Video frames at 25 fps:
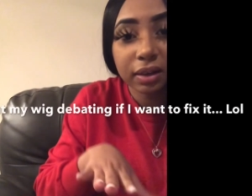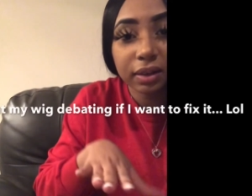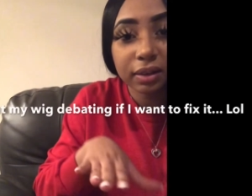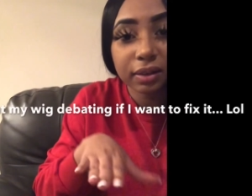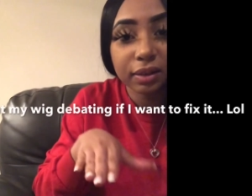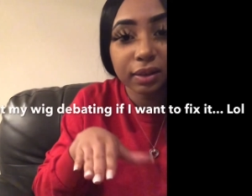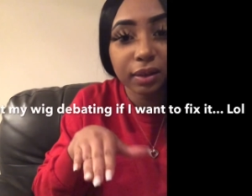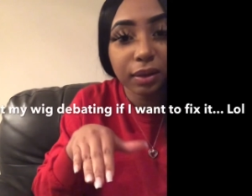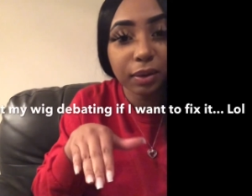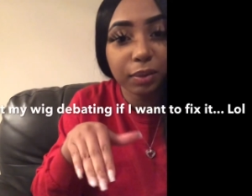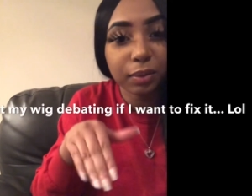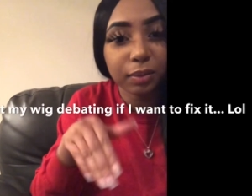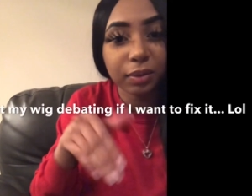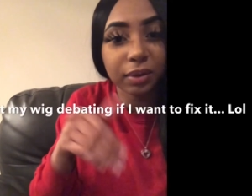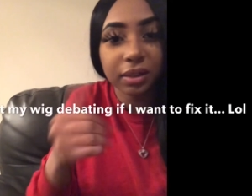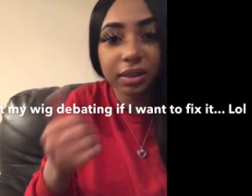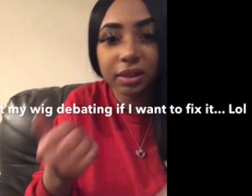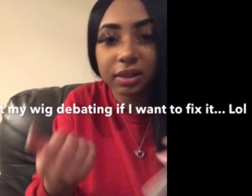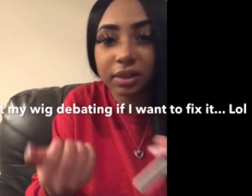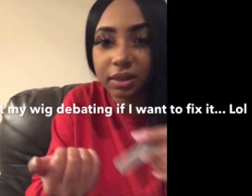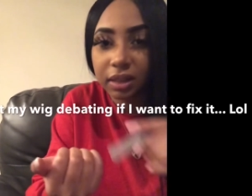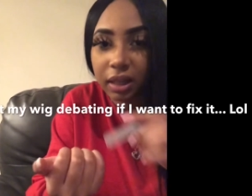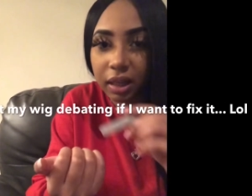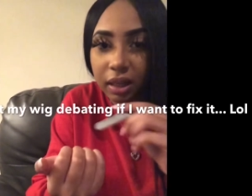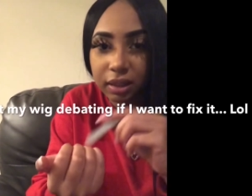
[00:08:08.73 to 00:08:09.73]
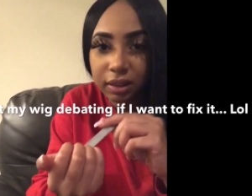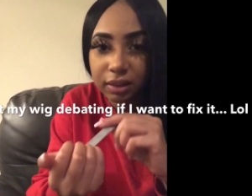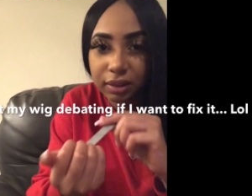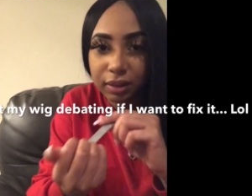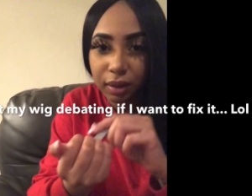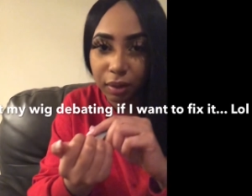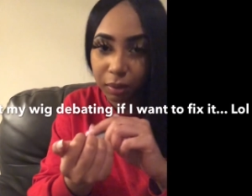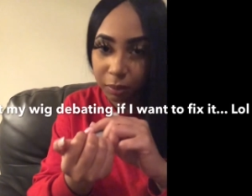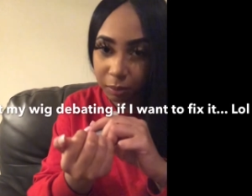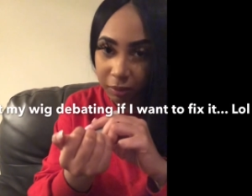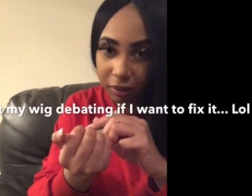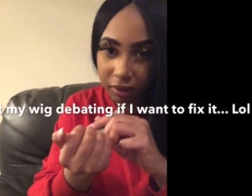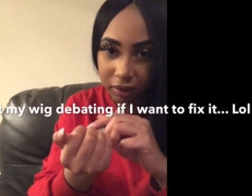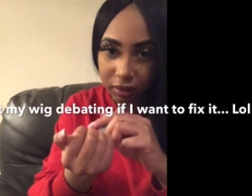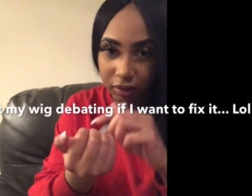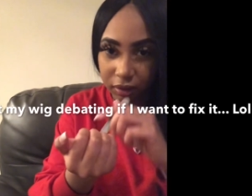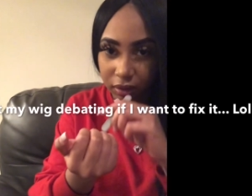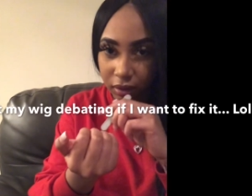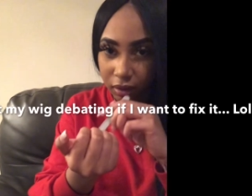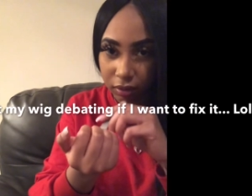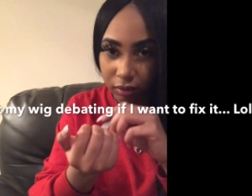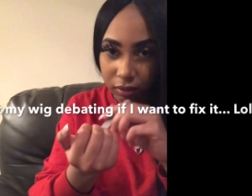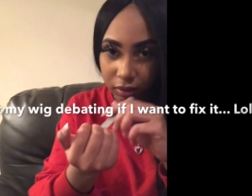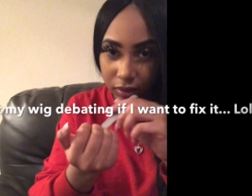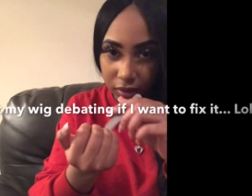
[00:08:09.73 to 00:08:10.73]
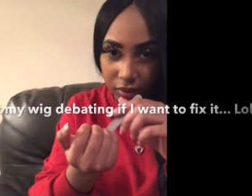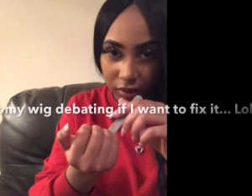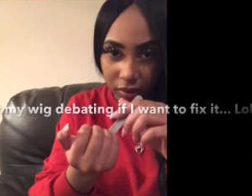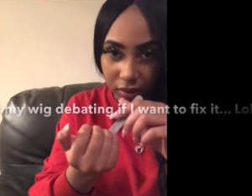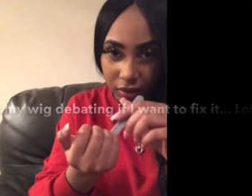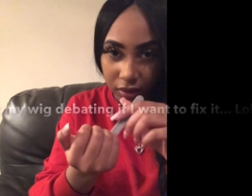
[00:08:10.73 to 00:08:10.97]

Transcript: so this takes so much longer.